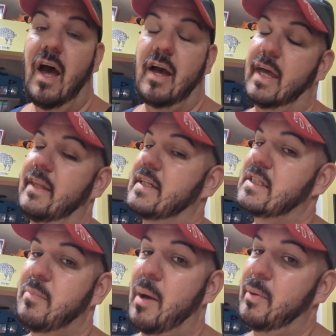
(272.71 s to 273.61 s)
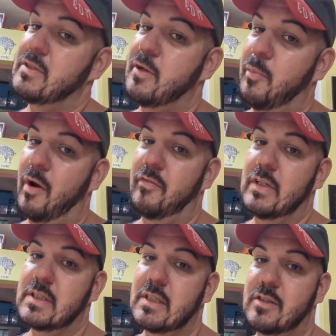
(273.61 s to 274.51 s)
Again, this is my personal
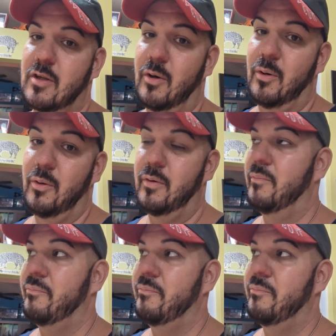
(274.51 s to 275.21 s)
preference, so